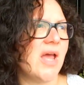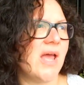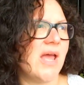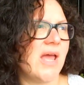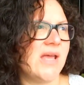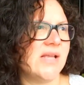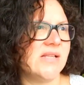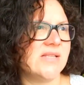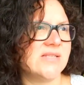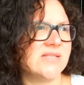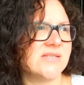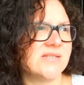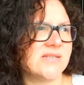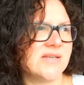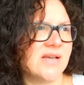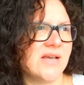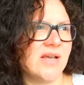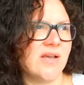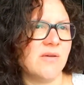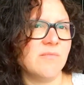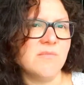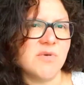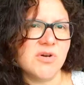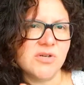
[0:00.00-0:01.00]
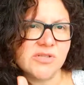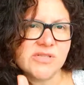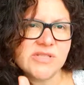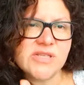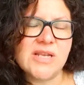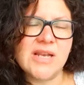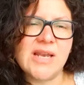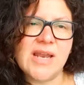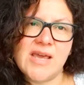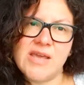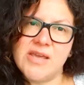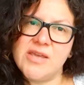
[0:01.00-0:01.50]
It's uh,
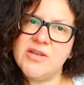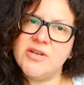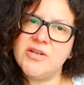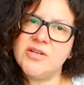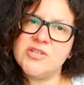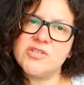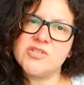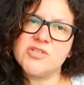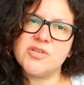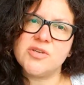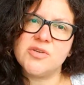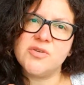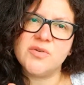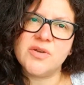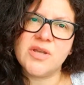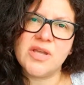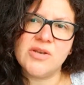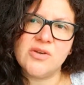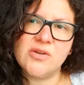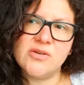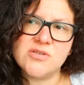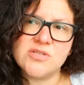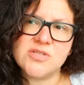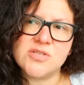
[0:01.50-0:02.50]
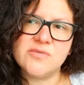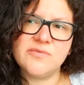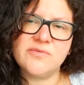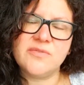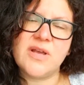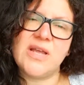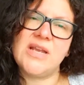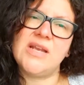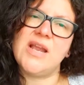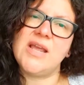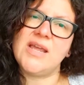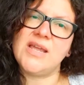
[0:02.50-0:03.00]
multi-layered, so you can also
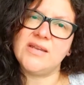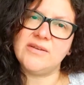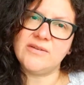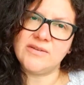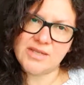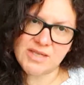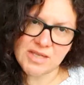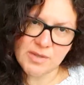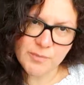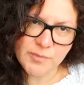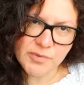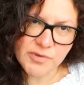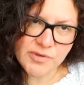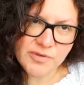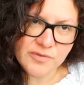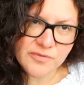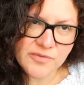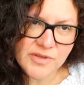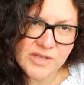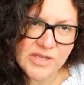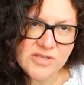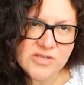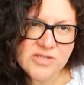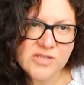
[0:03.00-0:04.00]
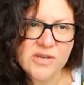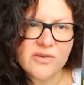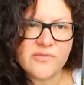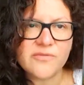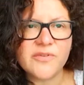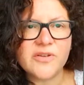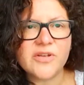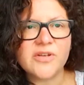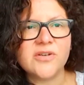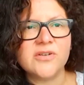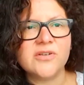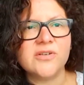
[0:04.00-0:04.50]
find like a deeper
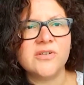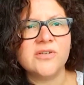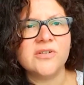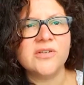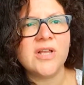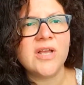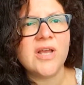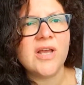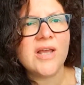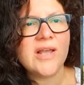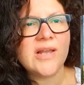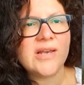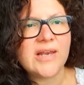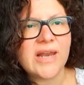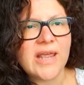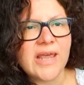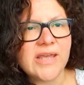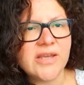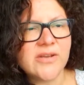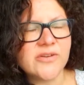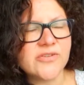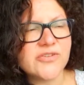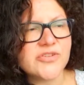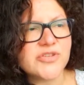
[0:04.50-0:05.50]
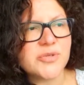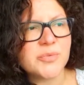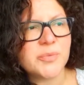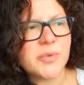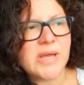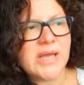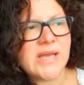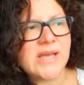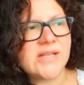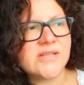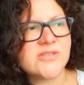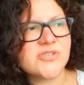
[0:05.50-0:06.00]
philosophical layer to
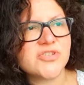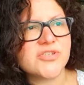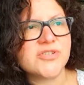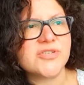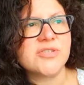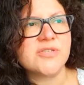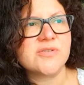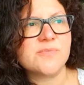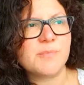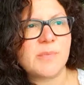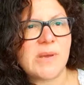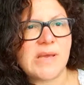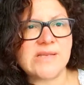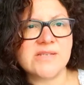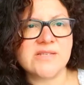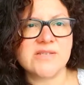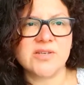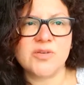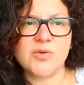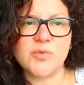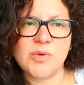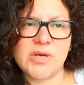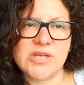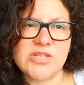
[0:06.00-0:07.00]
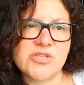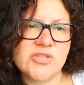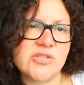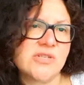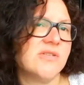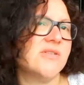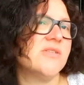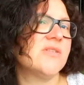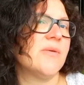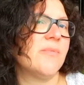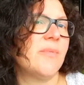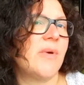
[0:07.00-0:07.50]
it, just basic
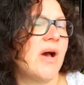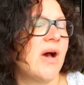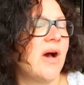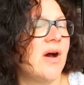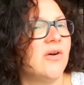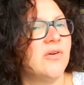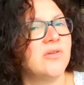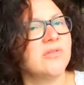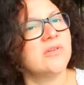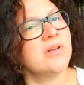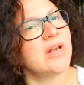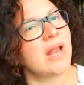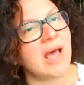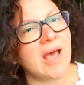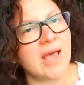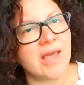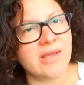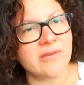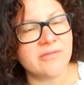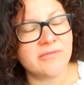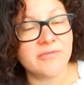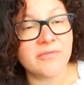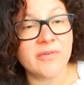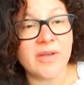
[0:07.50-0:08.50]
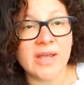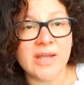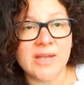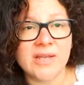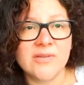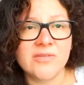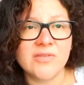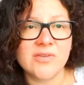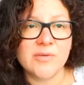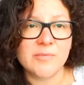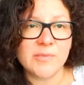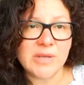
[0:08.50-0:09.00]
questions about life
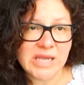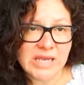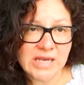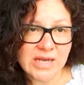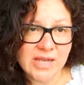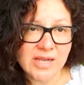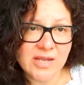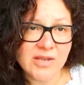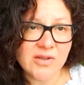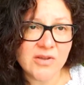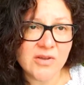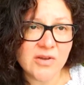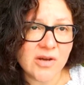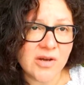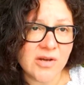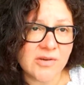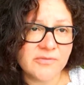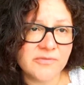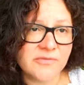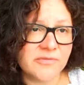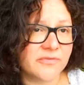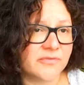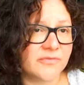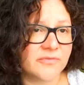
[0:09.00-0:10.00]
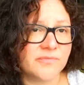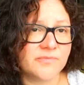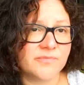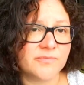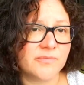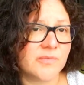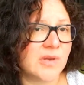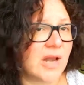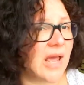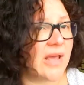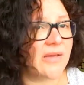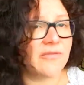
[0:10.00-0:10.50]
and the meaning of
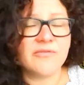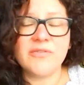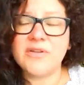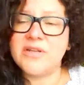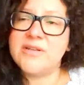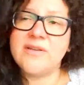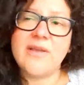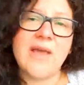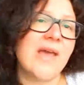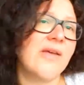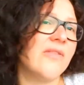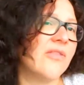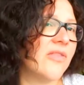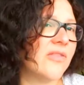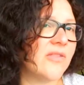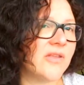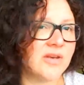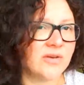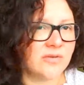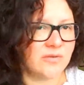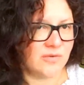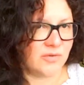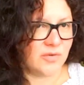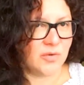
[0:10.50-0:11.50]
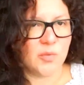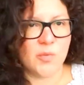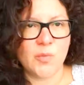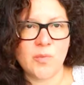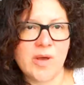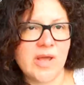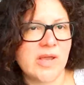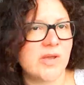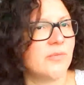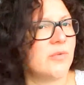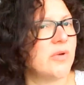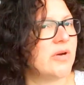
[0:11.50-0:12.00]
life and death and
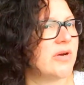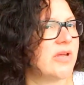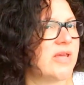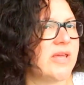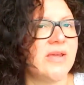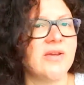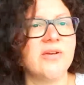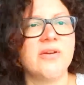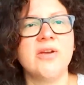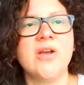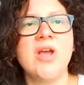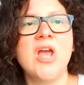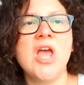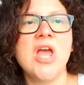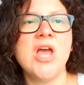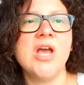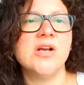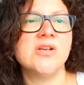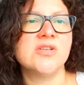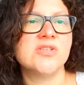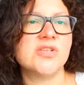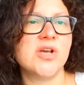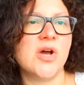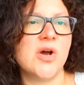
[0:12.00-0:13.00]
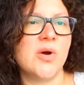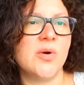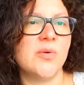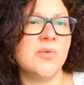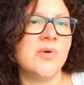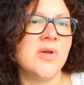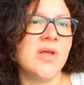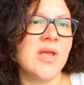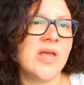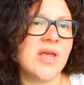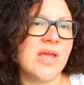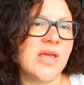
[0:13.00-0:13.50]
why we're here.
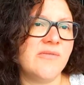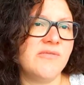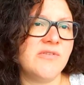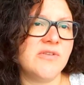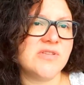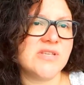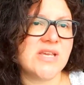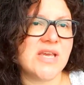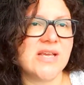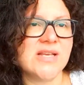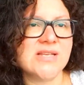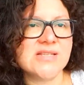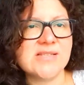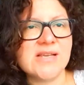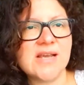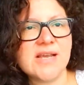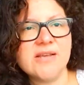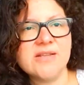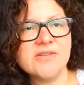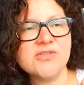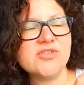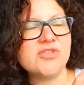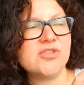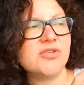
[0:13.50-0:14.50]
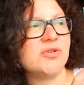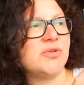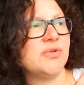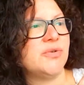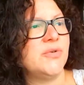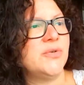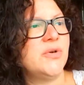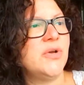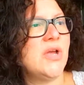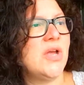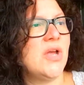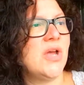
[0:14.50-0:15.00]
So if you take a second
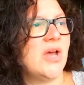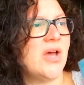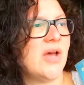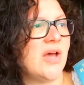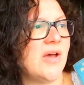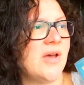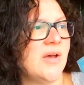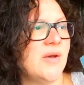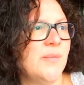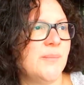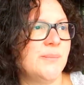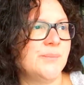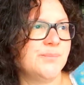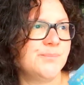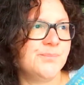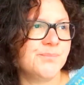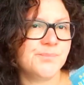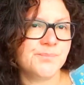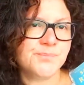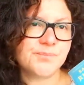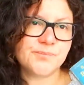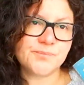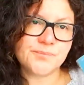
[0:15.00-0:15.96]
to um,